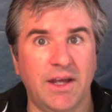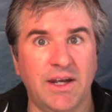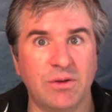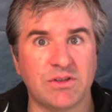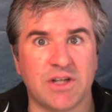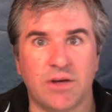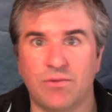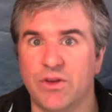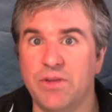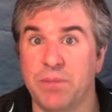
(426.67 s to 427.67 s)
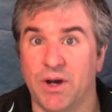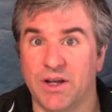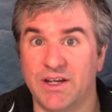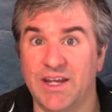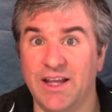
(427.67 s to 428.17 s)
And now it's time for the
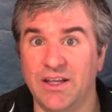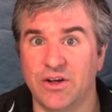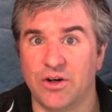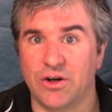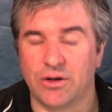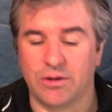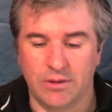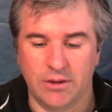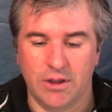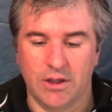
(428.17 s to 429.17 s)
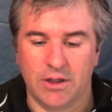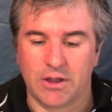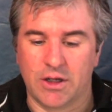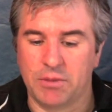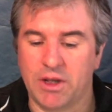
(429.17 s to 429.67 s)
Pocket Calendar.
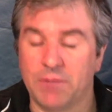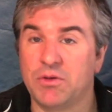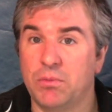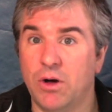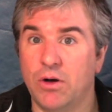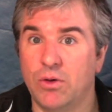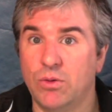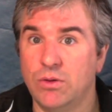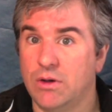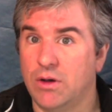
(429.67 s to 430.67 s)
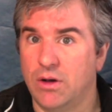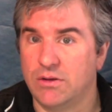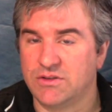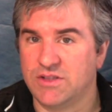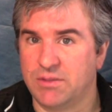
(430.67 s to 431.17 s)
Coming up tomorrow,
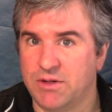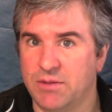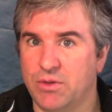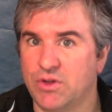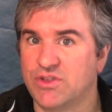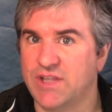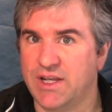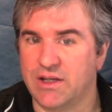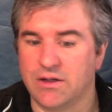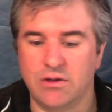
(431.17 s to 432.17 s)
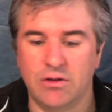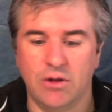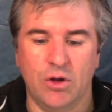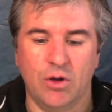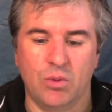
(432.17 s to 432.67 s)
September 2nd,
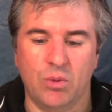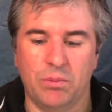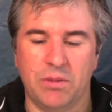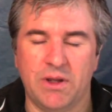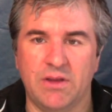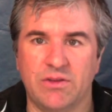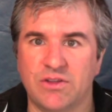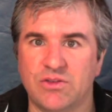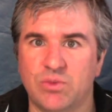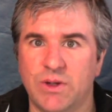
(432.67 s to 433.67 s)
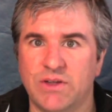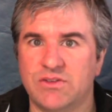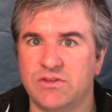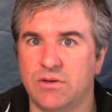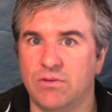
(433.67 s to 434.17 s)
will be this
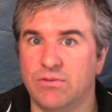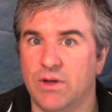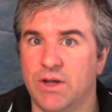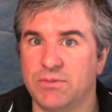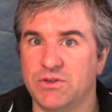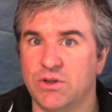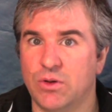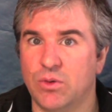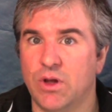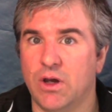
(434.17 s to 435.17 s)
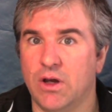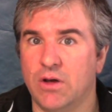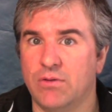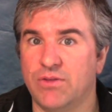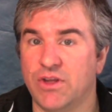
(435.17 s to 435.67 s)
week's episode
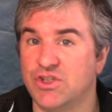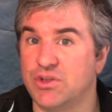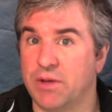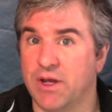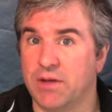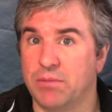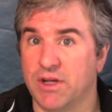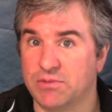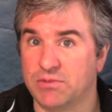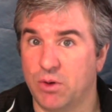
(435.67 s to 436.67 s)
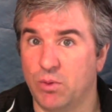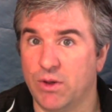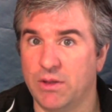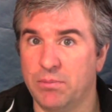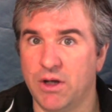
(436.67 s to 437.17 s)
of the Japan Baseball
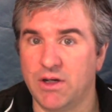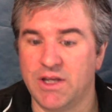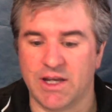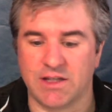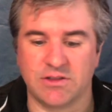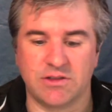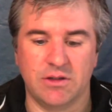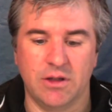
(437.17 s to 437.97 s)
Weekly Podcast.